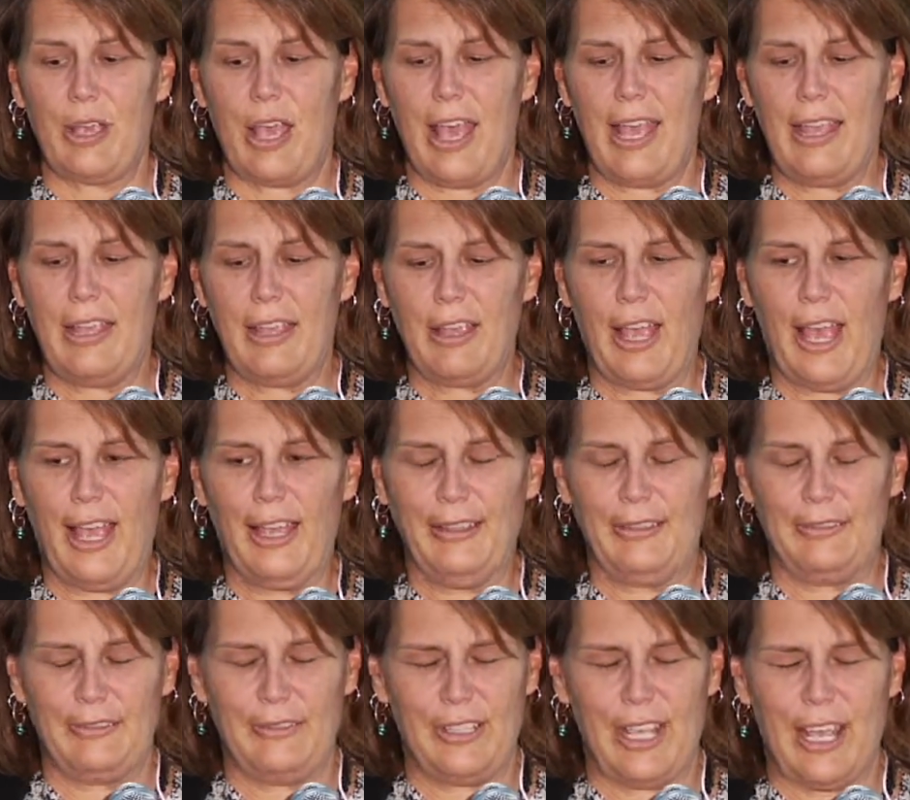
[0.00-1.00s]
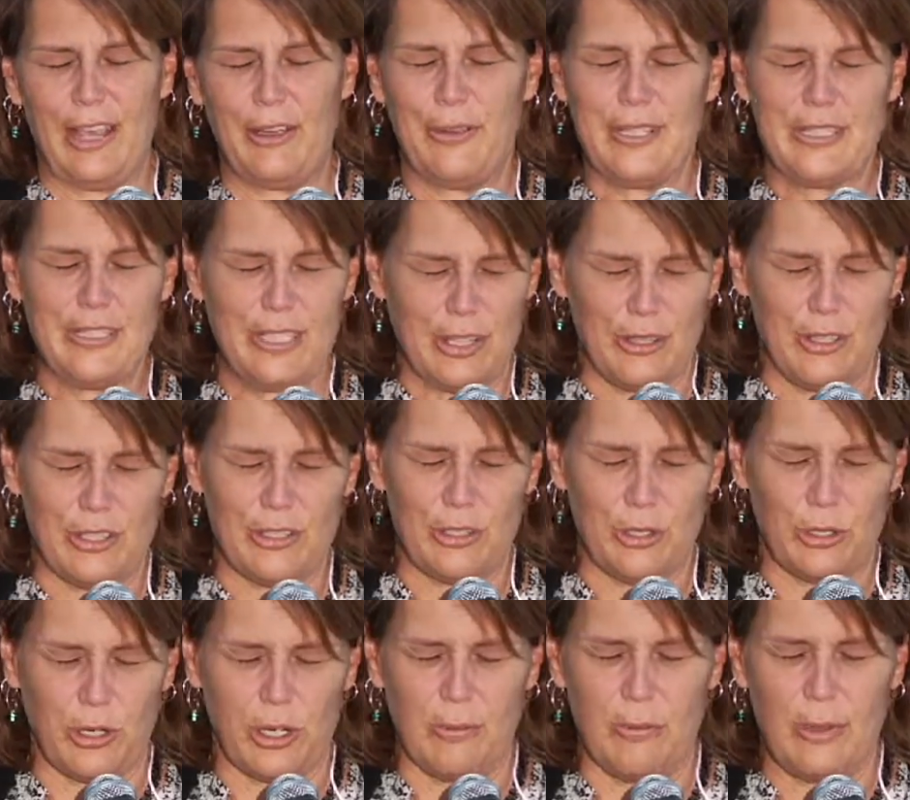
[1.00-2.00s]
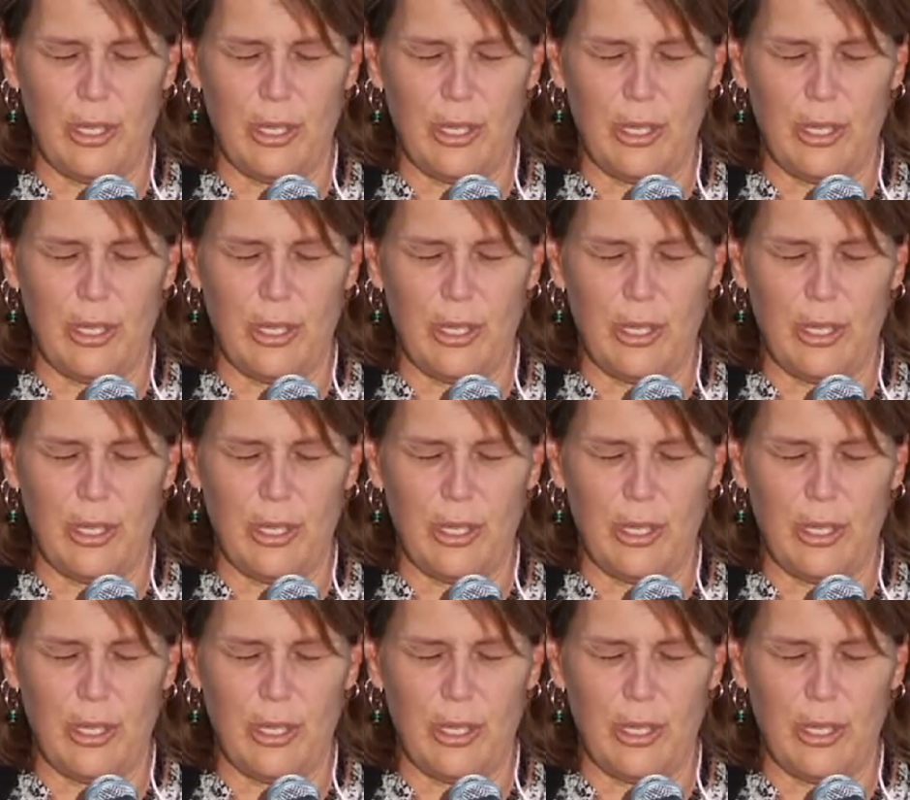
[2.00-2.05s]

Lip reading: I always tell this story